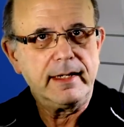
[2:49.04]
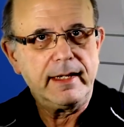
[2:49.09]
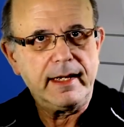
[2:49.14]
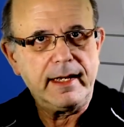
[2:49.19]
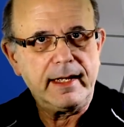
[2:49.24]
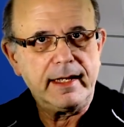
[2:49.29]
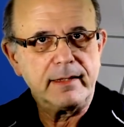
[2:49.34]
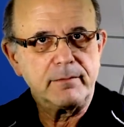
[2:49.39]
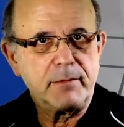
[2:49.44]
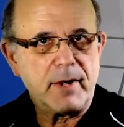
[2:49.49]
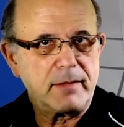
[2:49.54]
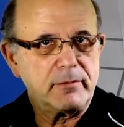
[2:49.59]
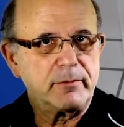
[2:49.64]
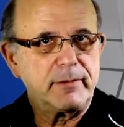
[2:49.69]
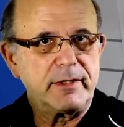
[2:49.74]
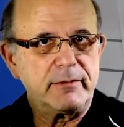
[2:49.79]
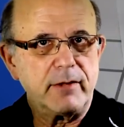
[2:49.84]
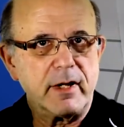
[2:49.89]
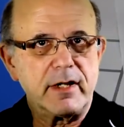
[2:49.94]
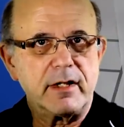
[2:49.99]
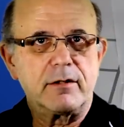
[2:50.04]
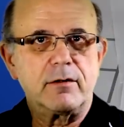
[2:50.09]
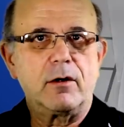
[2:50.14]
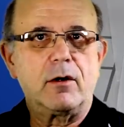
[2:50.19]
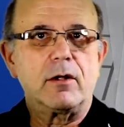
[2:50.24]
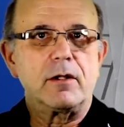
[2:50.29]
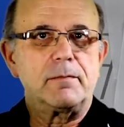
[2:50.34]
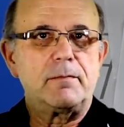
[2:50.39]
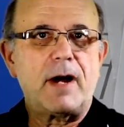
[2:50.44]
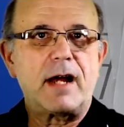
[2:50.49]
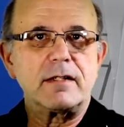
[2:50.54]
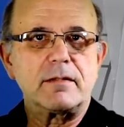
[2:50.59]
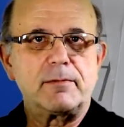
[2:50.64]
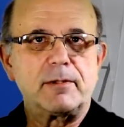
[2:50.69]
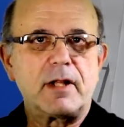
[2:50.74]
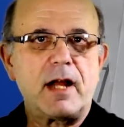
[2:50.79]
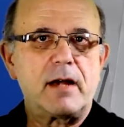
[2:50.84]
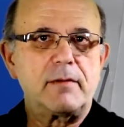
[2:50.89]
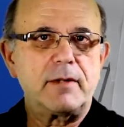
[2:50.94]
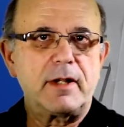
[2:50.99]
and probably running through all the
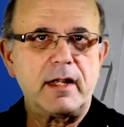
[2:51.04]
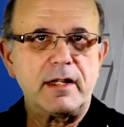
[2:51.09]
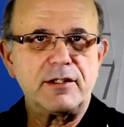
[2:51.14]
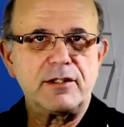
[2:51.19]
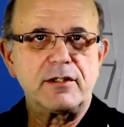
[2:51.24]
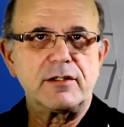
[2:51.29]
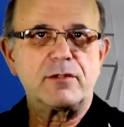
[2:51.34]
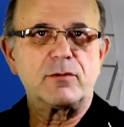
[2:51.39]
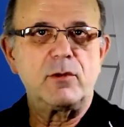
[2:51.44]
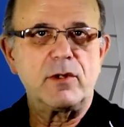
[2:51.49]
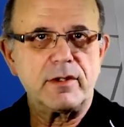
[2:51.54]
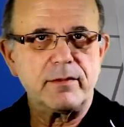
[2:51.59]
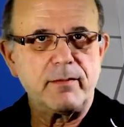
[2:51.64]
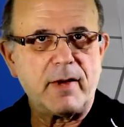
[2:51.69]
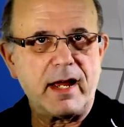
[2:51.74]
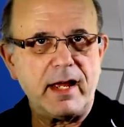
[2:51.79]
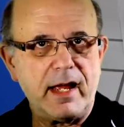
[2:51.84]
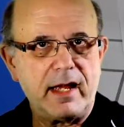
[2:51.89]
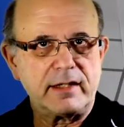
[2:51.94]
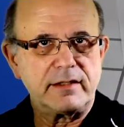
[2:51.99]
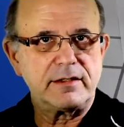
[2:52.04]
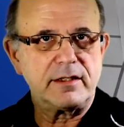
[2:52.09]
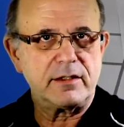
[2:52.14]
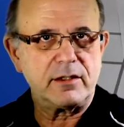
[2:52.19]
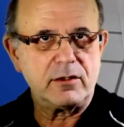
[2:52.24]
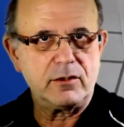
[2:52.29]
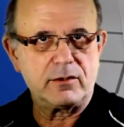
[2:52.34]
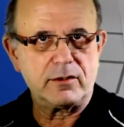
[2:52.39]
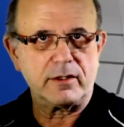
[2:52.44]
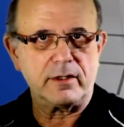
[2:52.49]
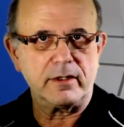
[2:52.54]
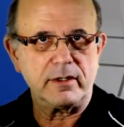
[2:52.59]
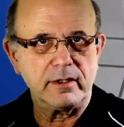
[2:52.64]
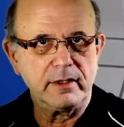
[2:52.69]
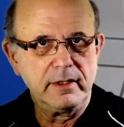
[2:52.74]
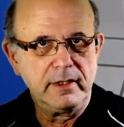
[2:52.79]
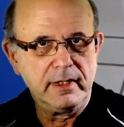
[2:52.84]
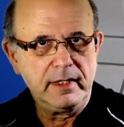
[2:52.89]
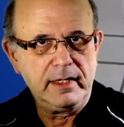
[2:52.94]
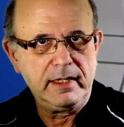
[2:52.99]
possible combinations with my X in the corner.
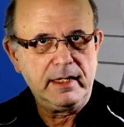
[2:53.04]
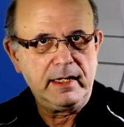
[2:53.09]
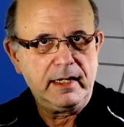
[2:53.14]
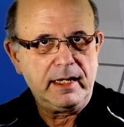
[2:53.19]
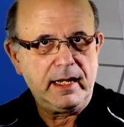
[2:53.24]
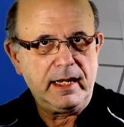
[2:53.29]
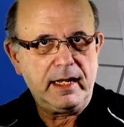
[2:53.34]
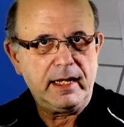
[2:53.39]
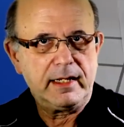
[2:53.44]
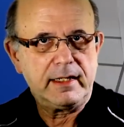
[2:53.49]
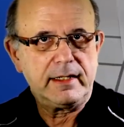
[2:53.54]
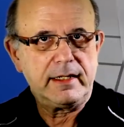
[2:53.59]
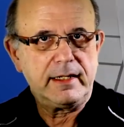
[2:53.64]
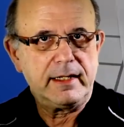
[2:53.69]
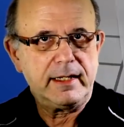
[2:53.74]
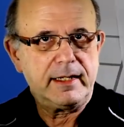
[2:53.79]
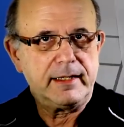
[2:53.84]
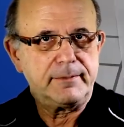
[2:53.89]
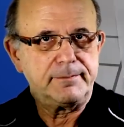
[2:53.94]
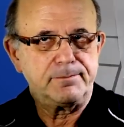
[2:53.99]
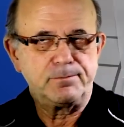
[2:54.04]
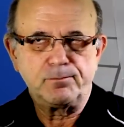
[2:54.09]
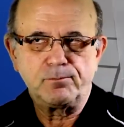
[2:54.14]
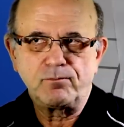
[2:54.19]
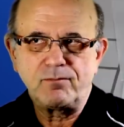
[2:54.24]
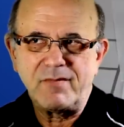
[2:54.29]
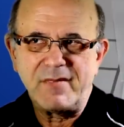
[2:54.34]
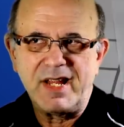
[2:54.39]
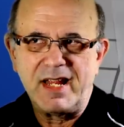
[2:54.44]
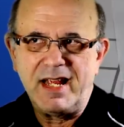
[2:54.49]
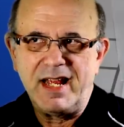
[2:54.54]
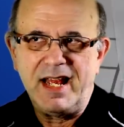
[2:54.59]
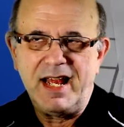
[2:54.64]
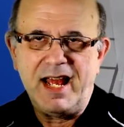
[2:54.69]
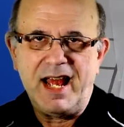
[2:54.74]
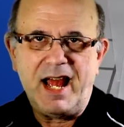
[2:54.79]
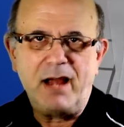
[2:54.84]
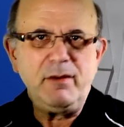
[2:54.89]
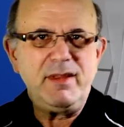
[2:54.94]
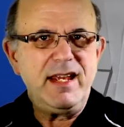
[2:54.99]
And I
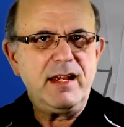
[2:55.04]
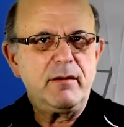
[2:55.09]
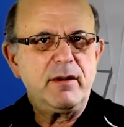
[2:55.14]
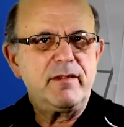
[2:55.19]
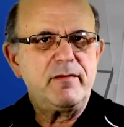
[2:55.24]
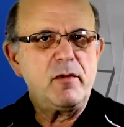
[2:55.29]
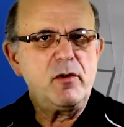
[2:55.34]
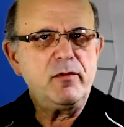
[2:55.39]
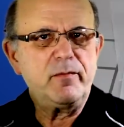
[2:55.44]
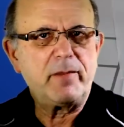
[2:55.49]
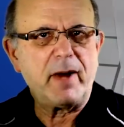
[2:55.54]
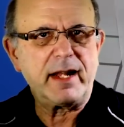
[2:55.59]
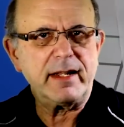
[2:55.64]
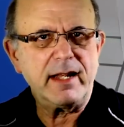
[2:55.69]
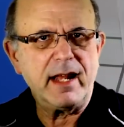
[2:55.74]
would think it would have moved by